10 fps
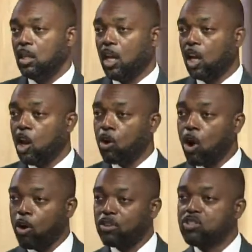along
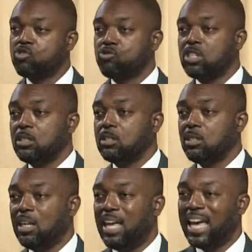Orange Street
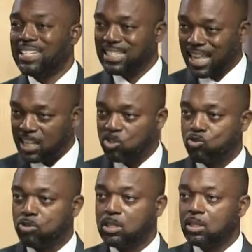and Sand
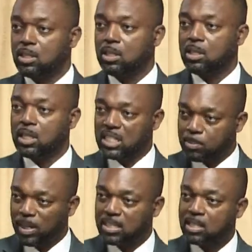Street in
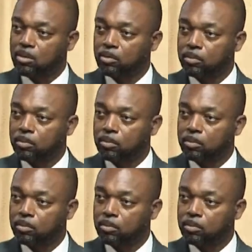Speightstown.